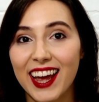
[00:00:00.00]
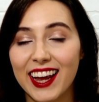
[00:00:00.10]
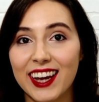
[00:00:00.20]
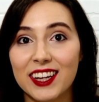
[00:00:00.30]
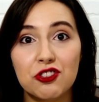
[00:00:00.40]

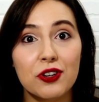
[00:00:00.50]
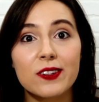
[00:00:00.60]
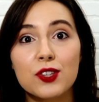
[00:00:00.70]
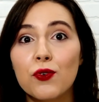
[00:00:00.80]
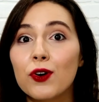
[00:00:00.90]
and
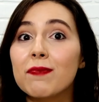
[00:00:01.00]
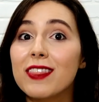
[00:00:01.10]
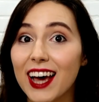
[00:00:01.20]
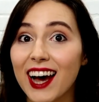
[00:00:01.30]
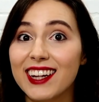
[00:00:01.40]
transform
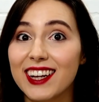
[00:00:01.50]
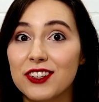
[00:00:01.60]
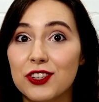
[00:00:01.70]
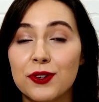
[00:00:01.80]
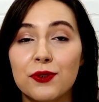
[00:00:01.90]
that
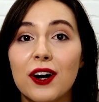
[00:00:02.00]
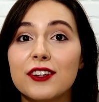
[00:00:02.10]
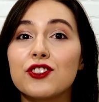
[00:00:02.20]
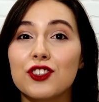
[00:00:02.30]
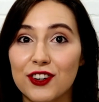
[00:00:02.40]
into a
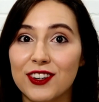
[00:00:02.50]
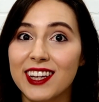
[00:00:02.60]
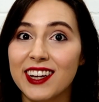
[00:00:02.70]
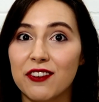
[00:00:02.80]
journey